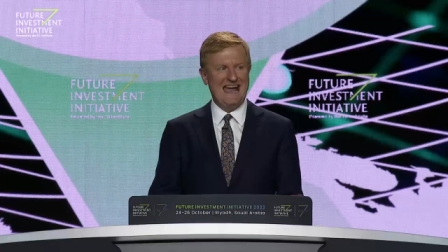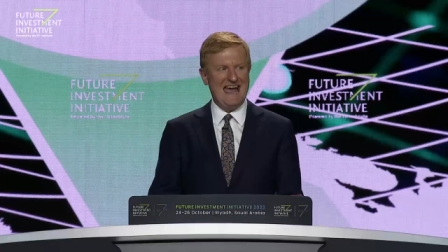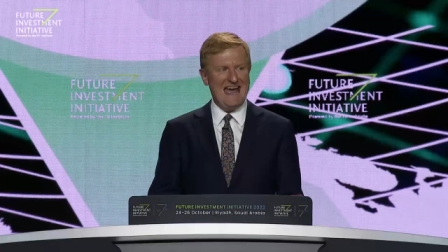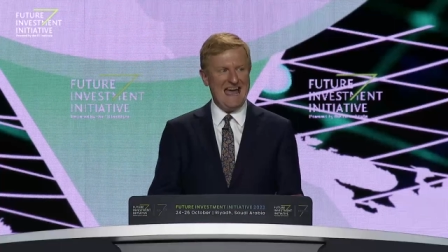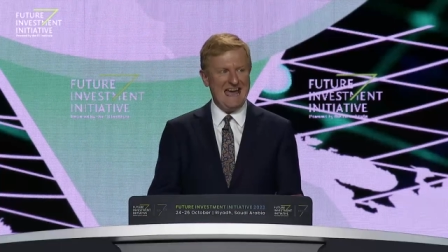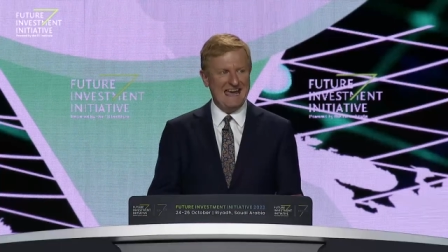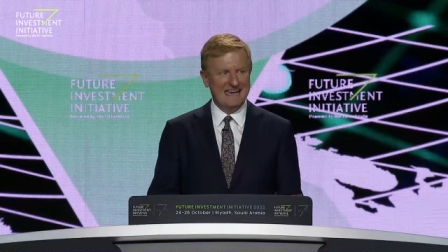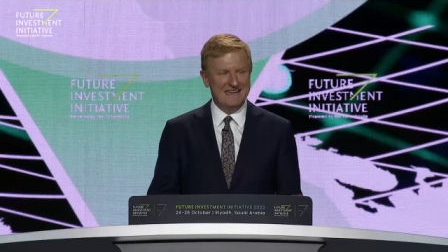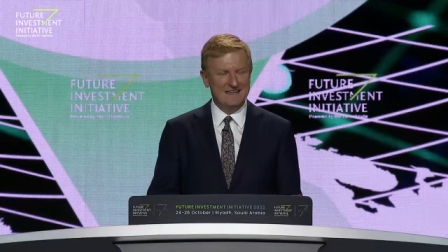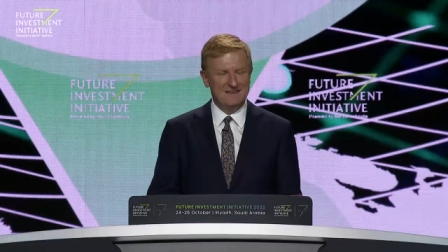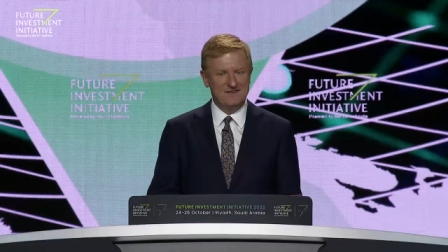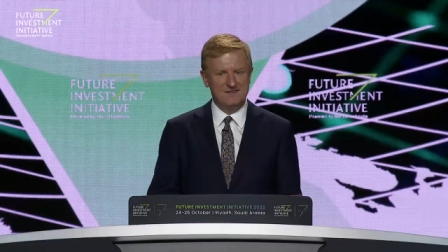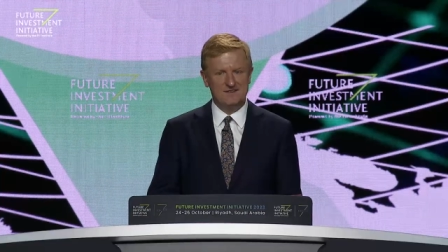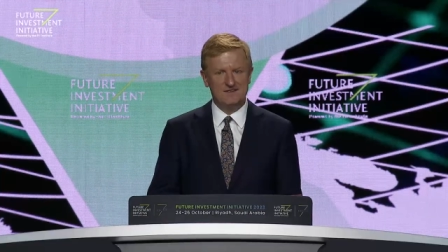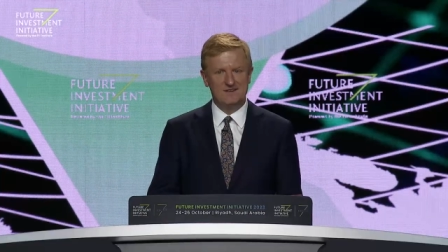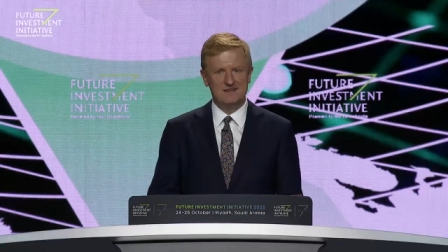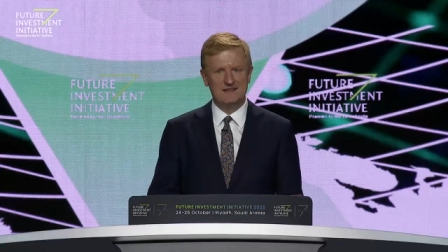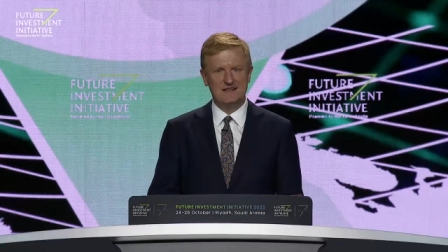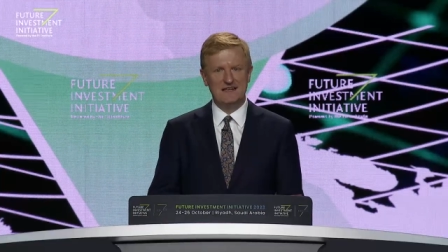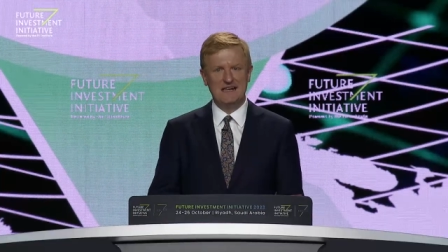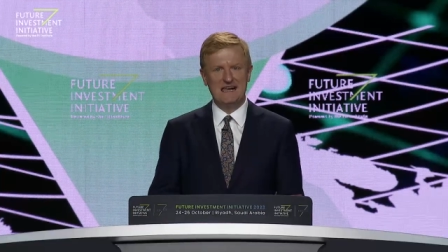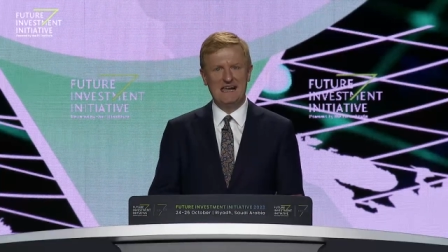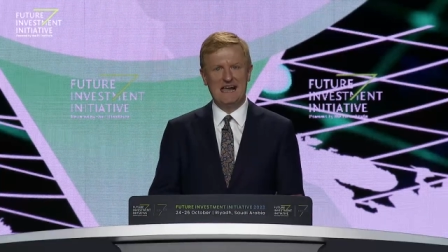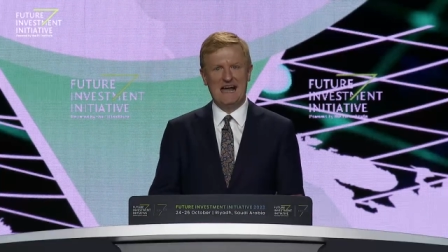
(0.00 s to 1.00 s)
hate,
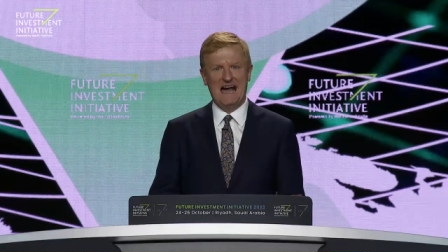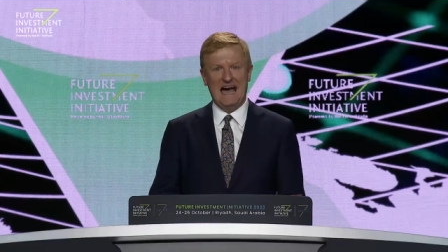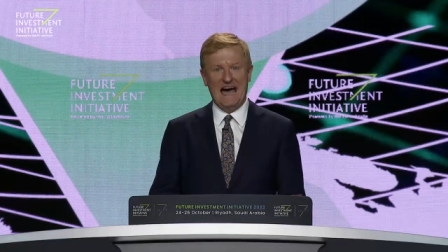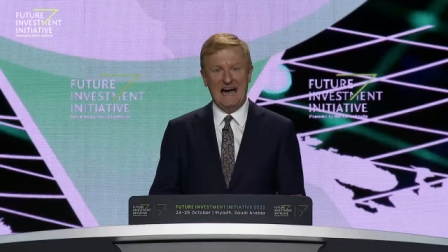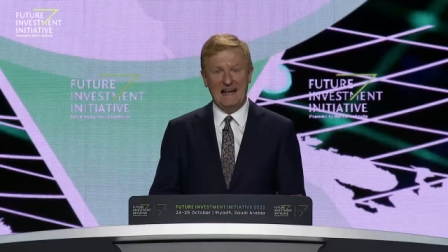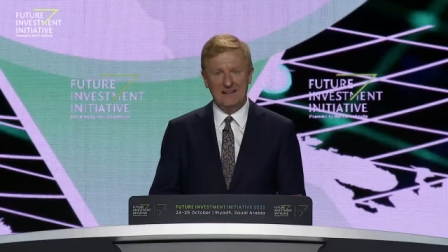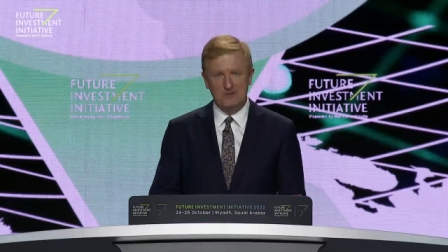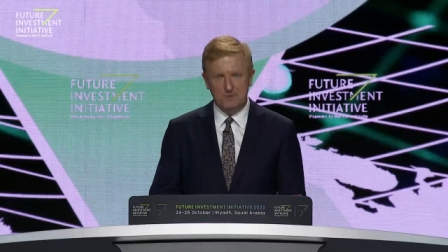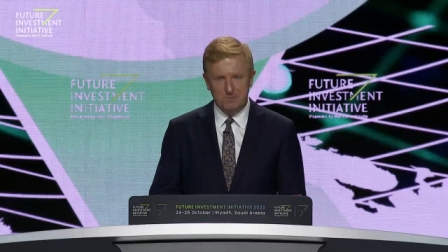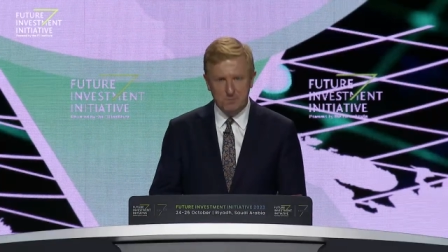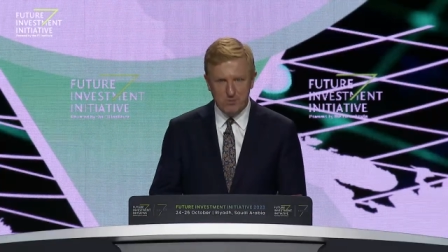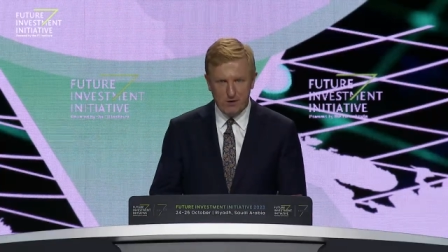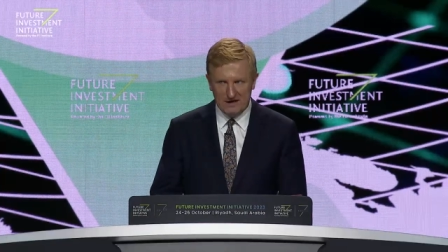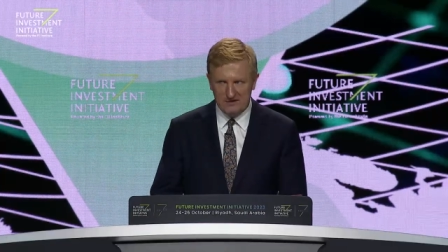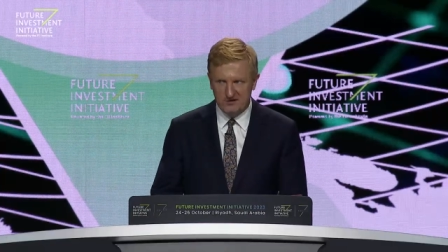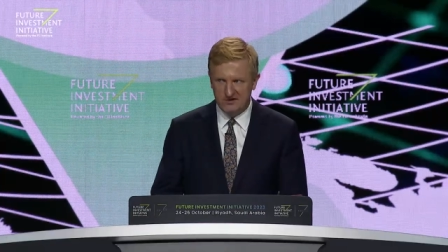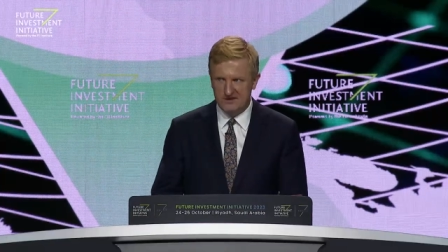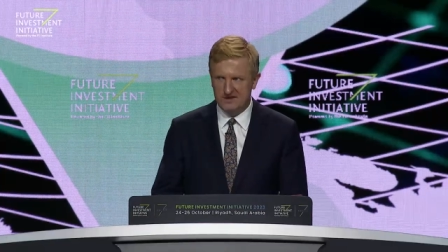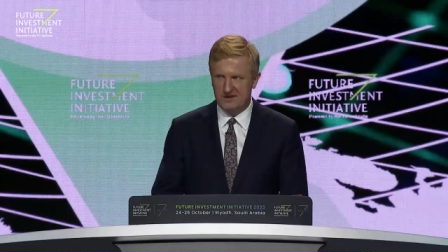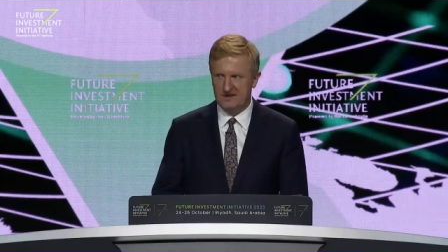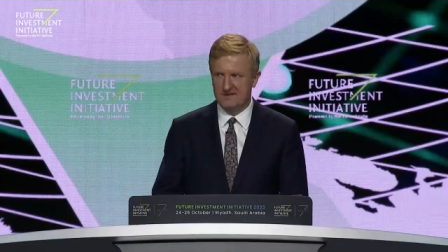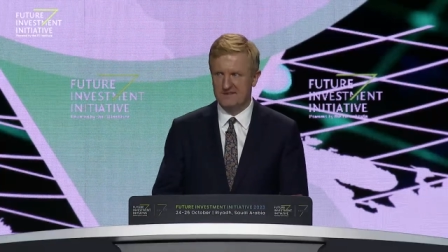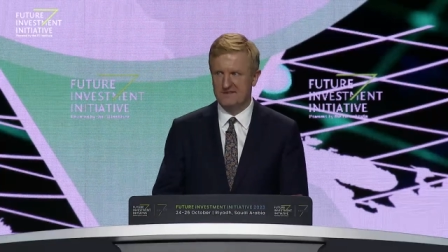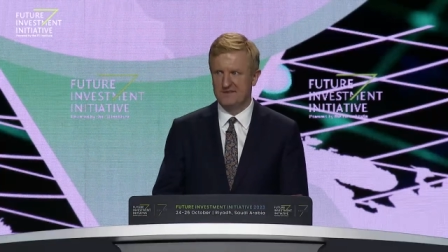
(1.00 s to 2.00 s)
and
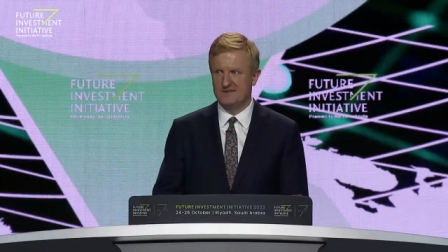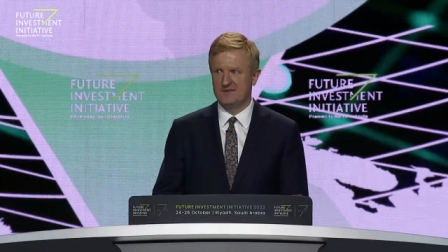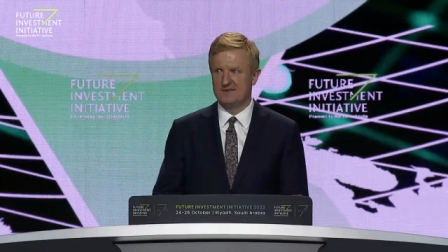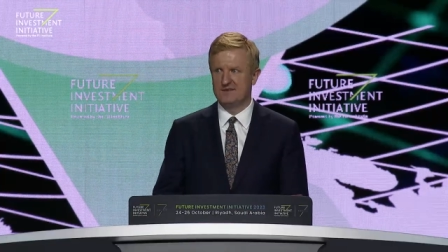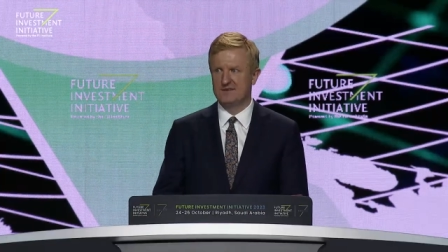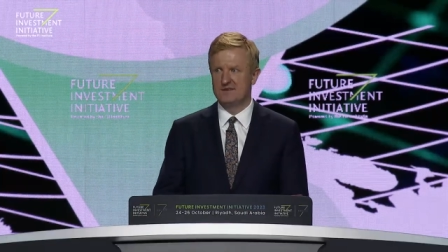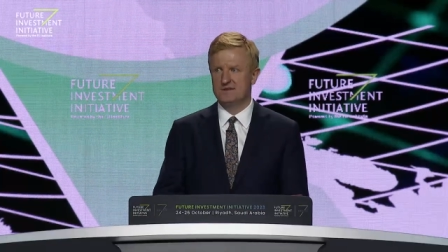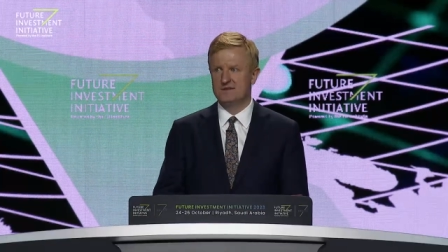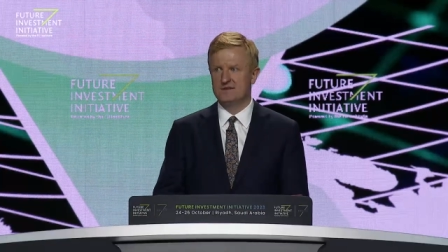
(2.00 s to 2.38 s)
prejudice,